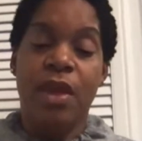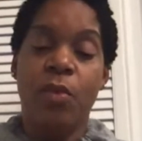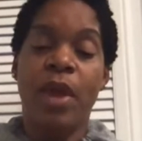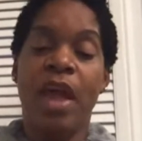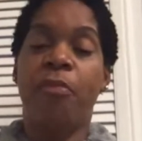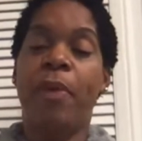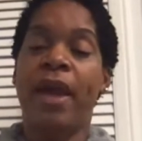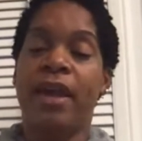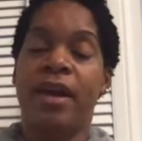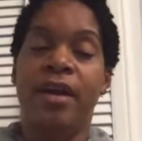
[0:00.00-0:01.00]
Then we have
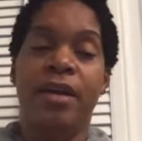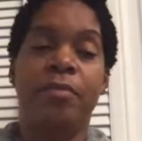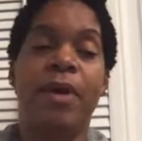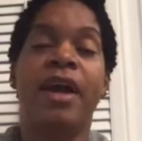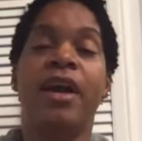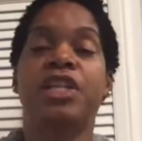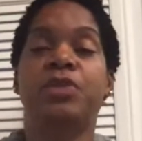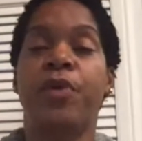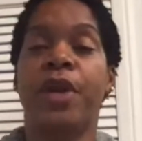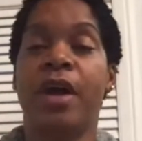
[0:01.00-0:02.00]
pica. Pica
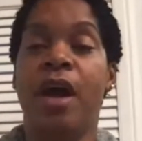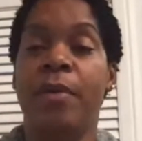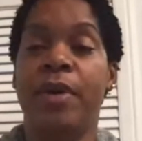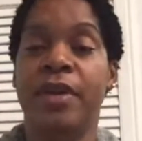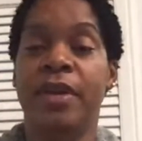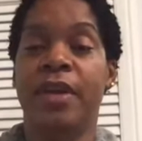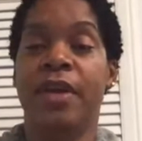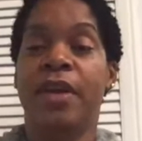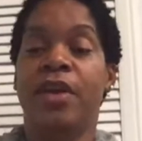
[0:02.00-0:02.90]
is pretty common.